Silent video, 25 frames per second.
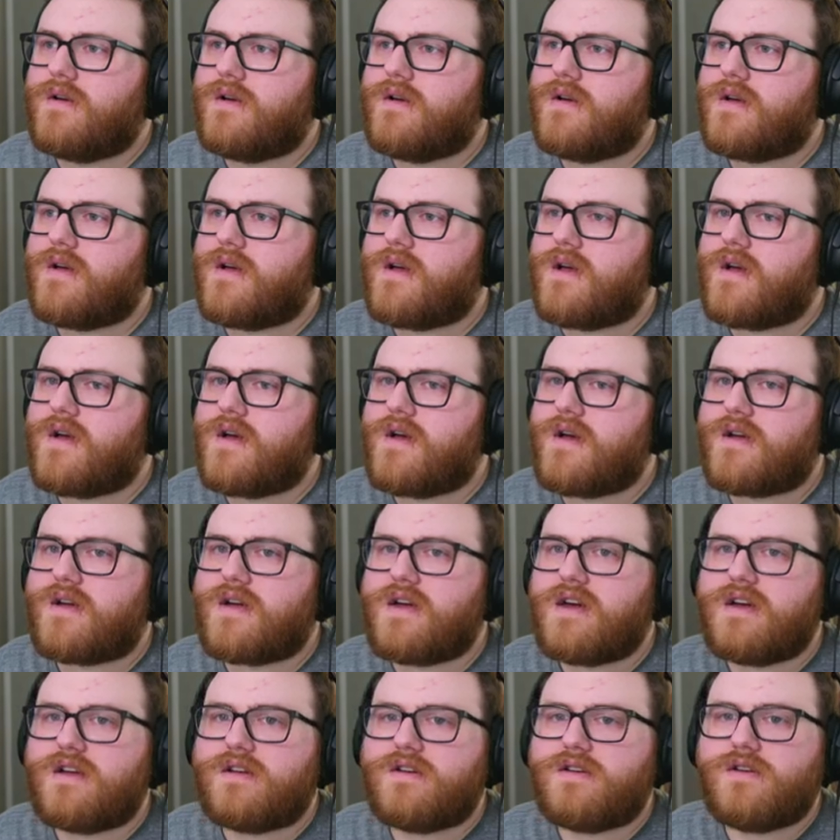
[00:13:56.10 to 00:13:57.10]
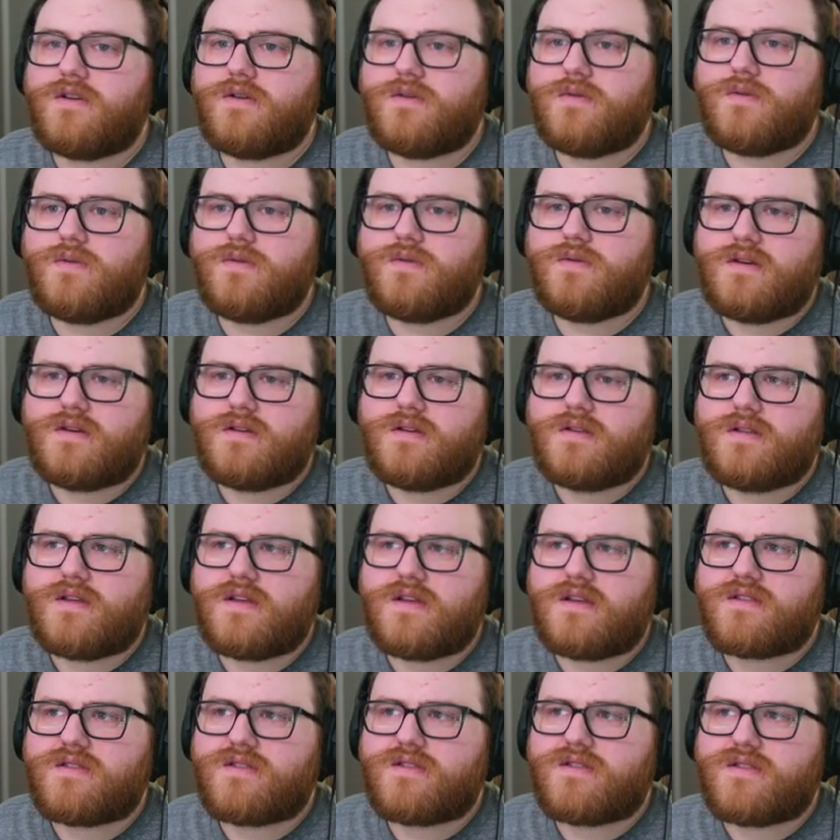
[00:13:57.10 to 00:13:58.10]
Uh, can do.
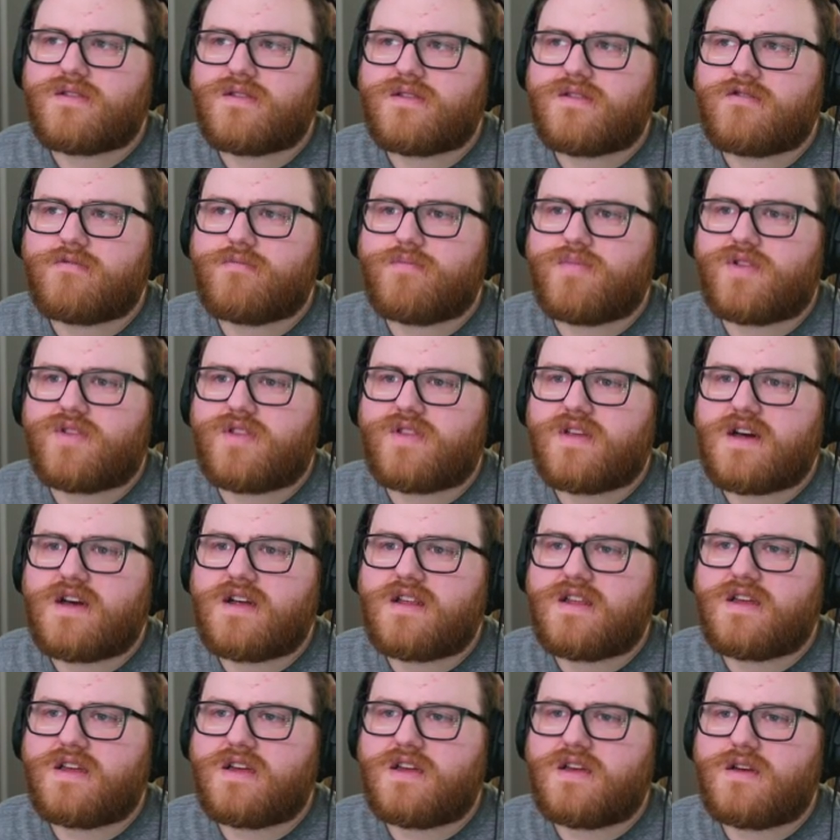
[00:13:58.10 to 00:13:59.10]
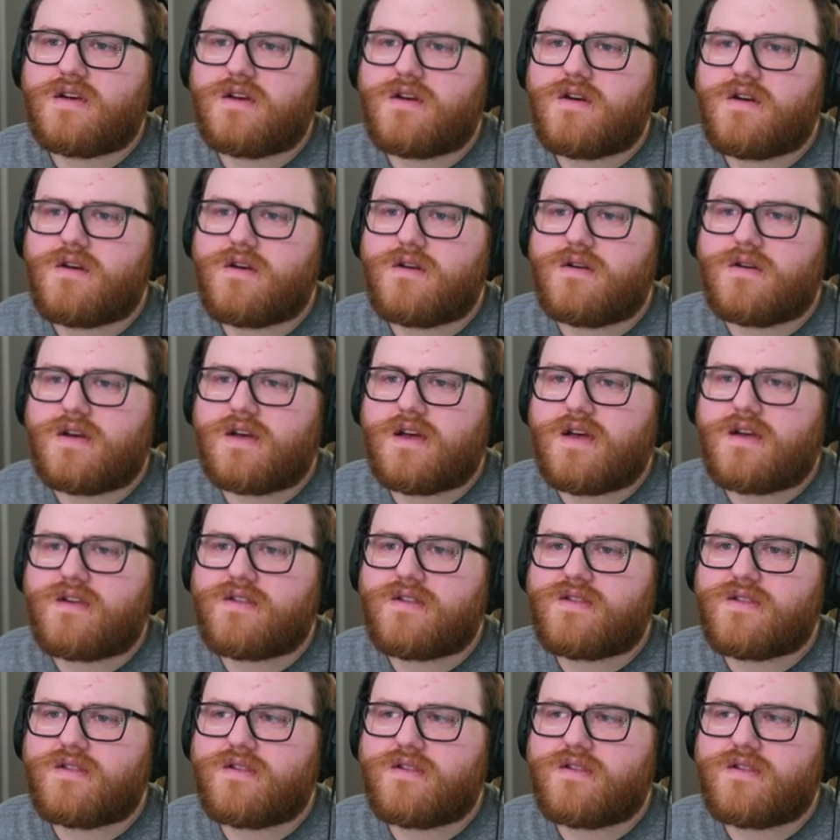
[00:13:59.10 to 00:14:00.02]
Let's put that here, I guess.